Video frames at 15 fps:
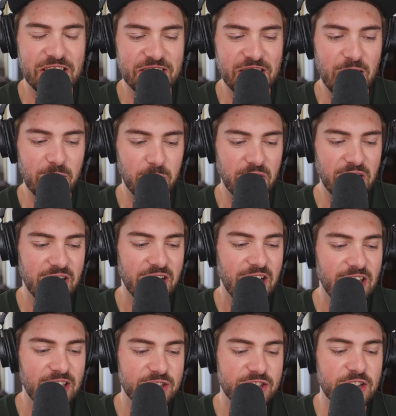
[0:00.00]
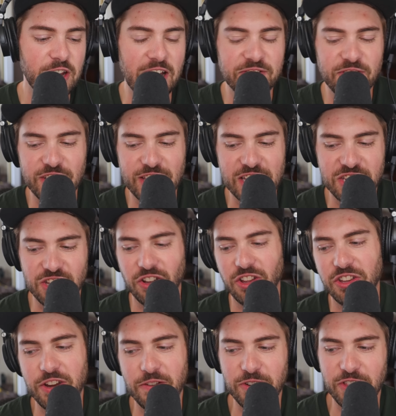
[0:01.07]
get that, but I feel like that's still a
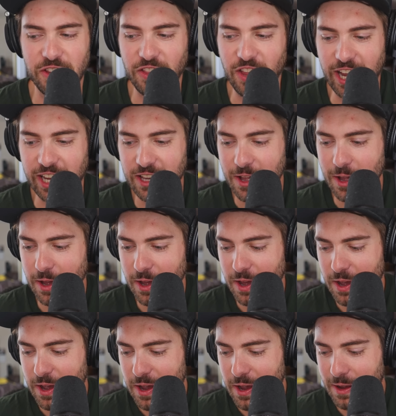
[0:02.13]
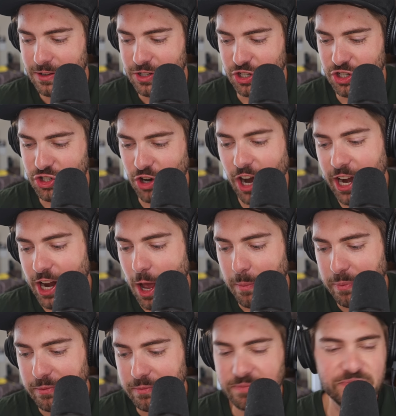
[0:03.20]
little different than like just straight up